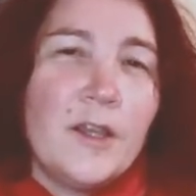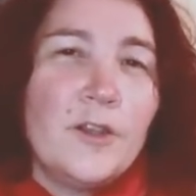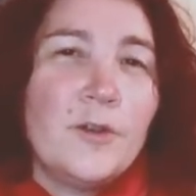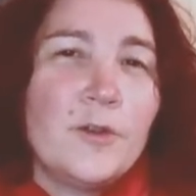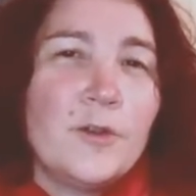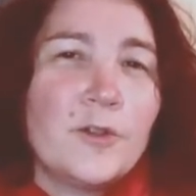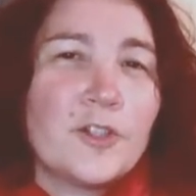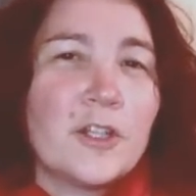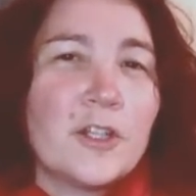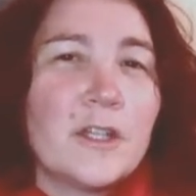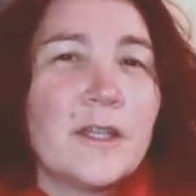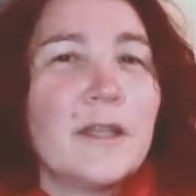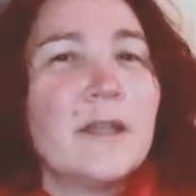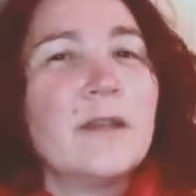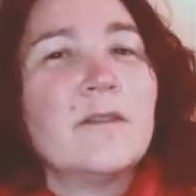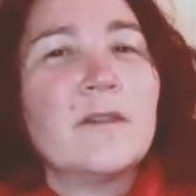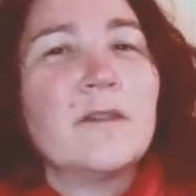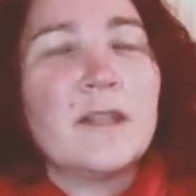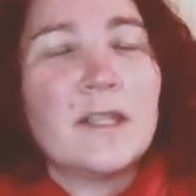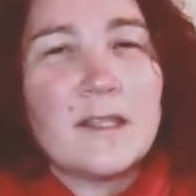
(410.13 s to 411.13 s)

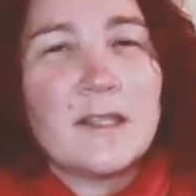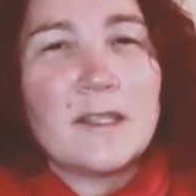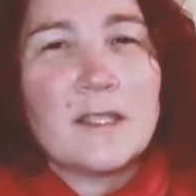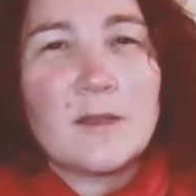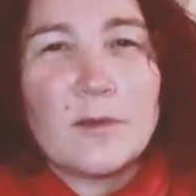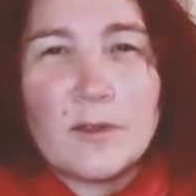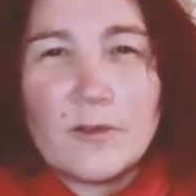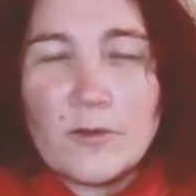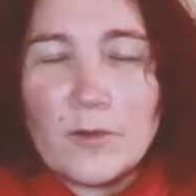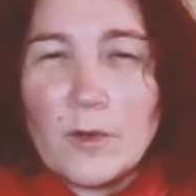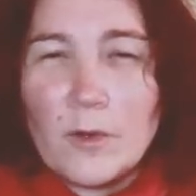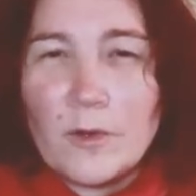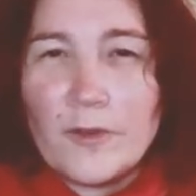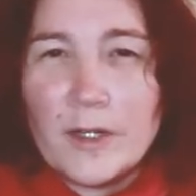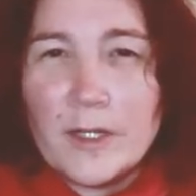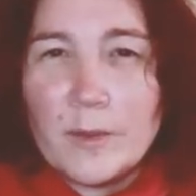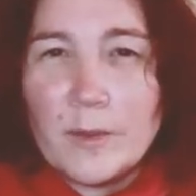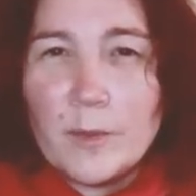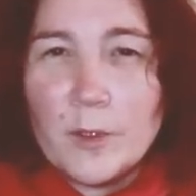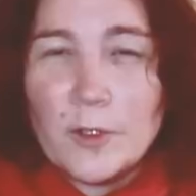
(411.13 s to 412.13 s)
Usually this is
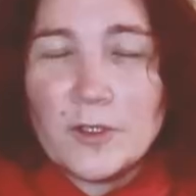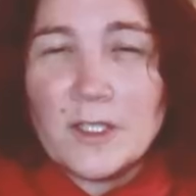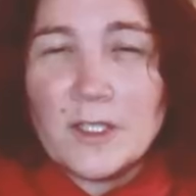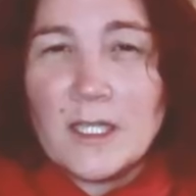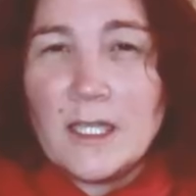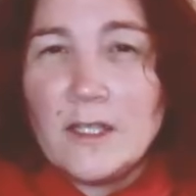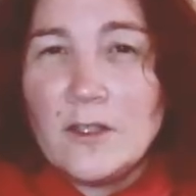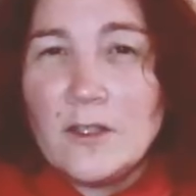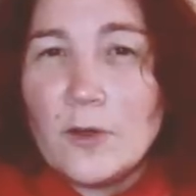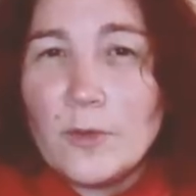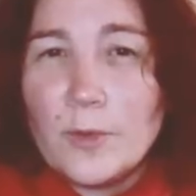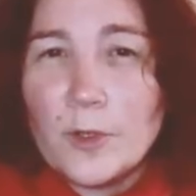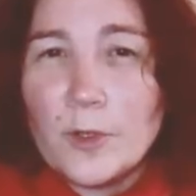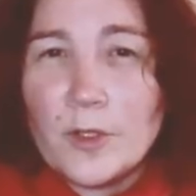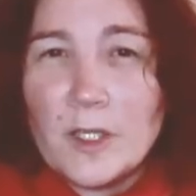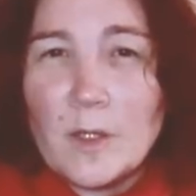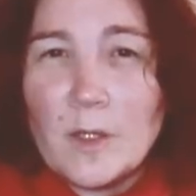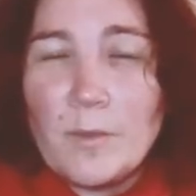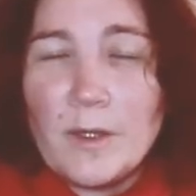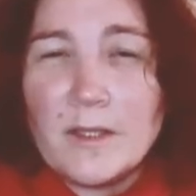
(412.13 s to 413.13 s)
already booked in your
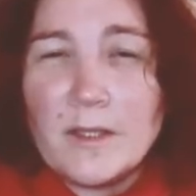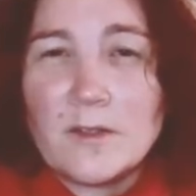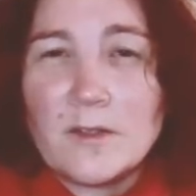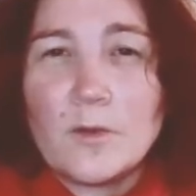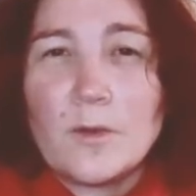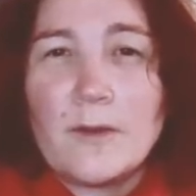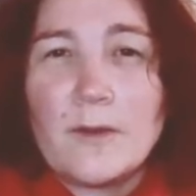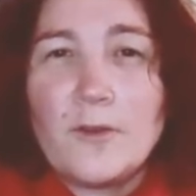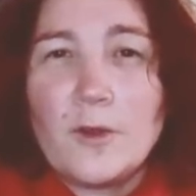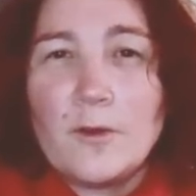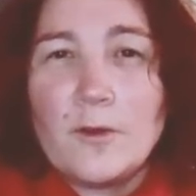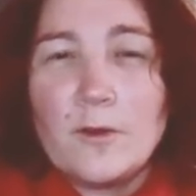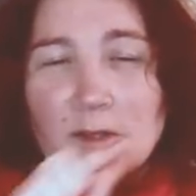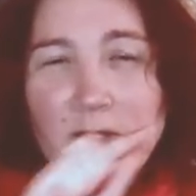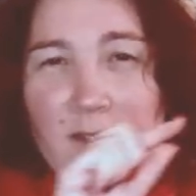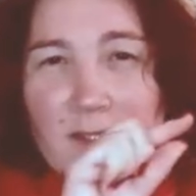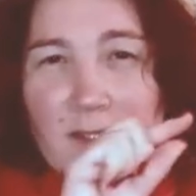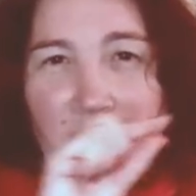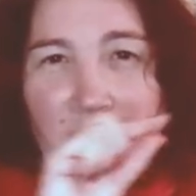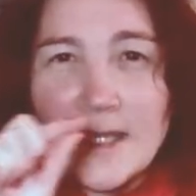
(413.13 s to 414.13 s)
bookkeeping. So if you
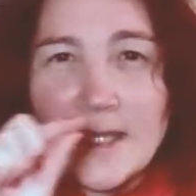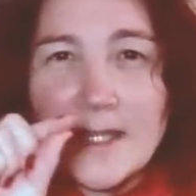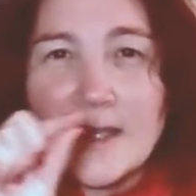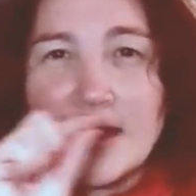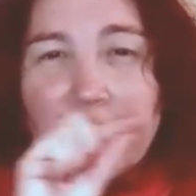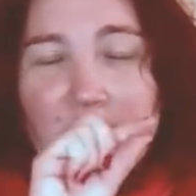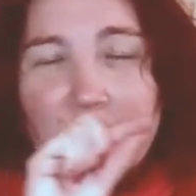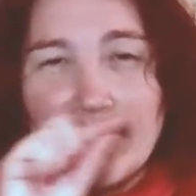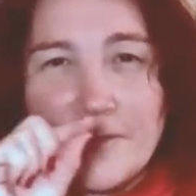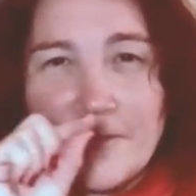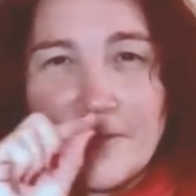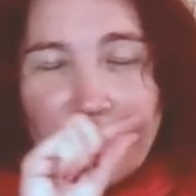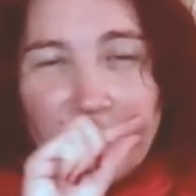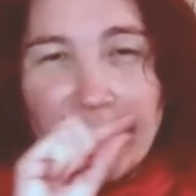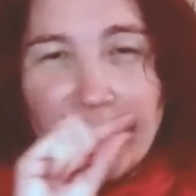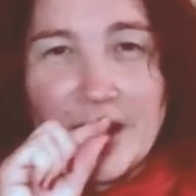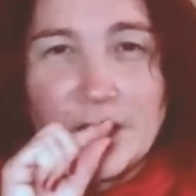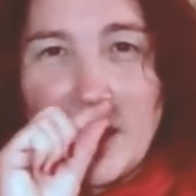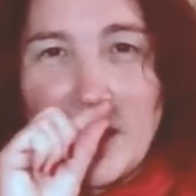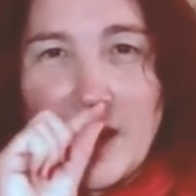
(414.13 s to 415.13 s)
see
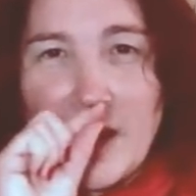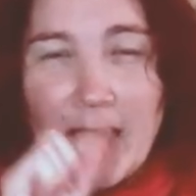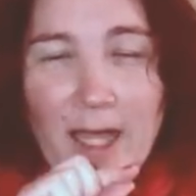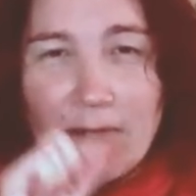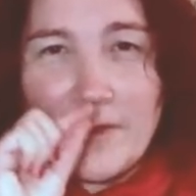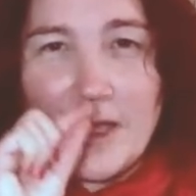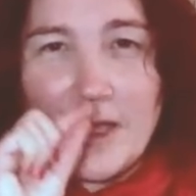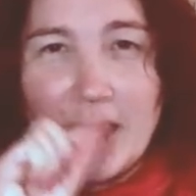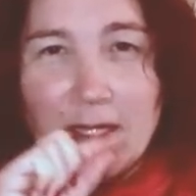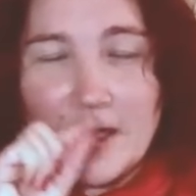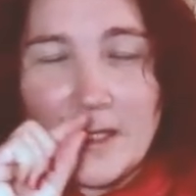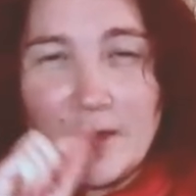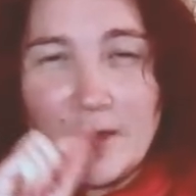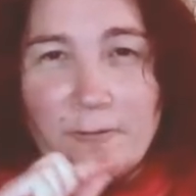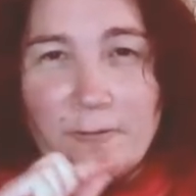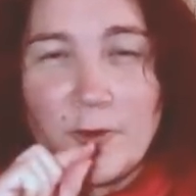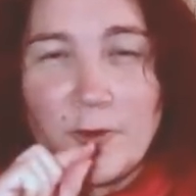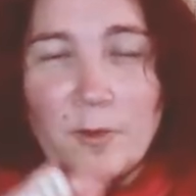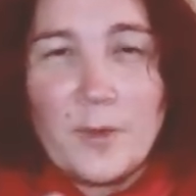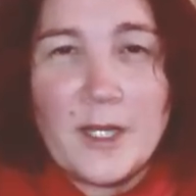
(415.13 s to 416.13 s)
that you have
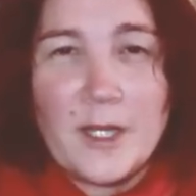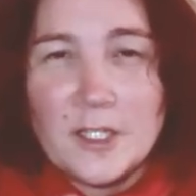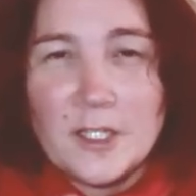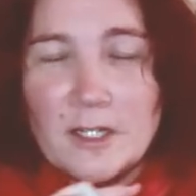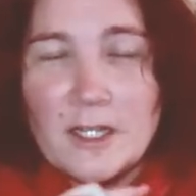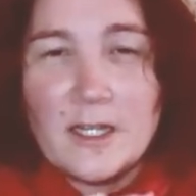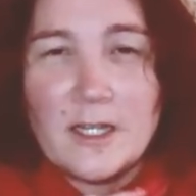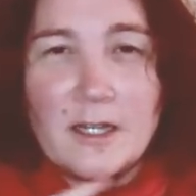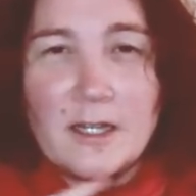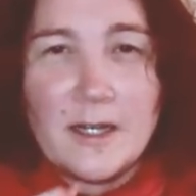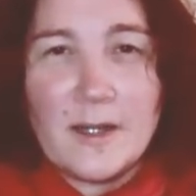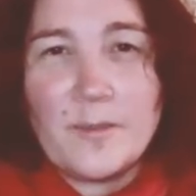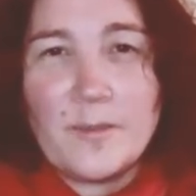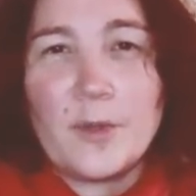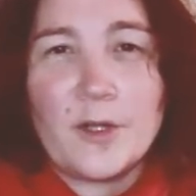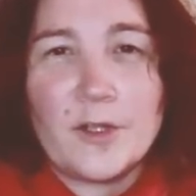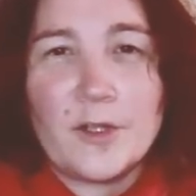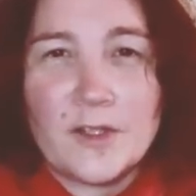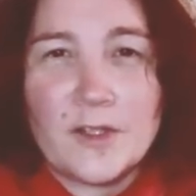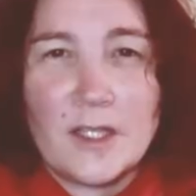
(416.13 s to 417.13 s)
any information, any
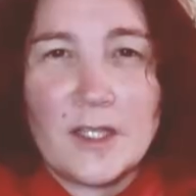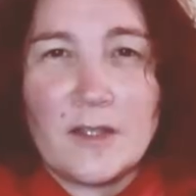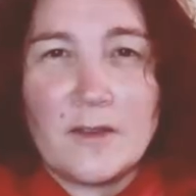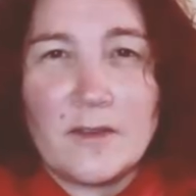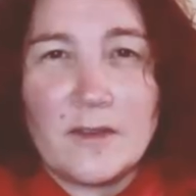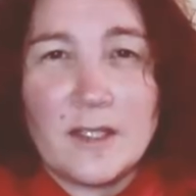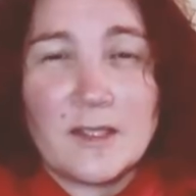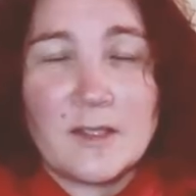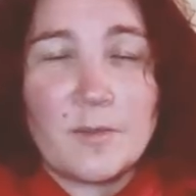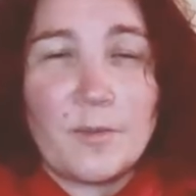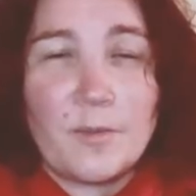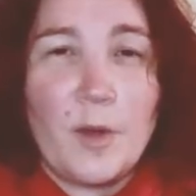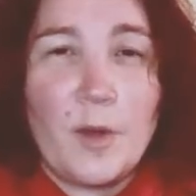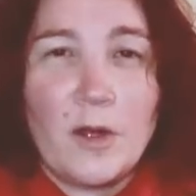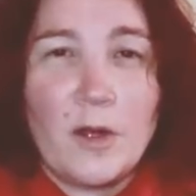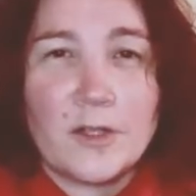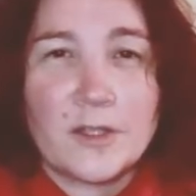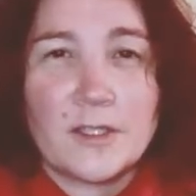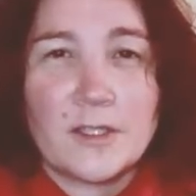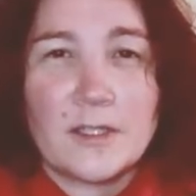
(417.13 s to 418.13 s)
numbers in this
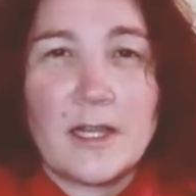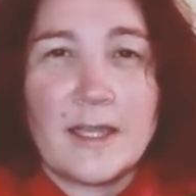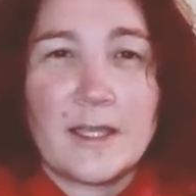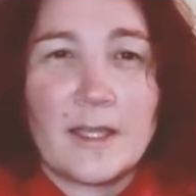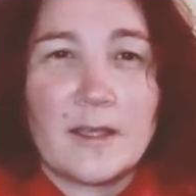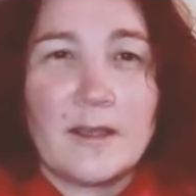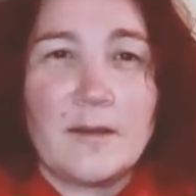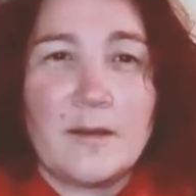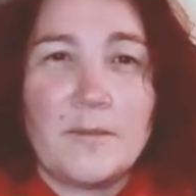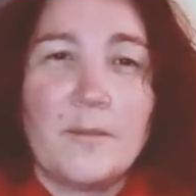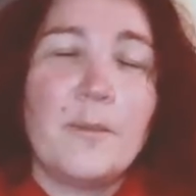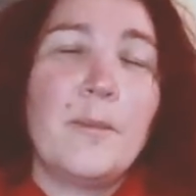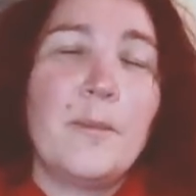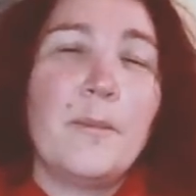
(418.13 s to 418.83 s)
part, like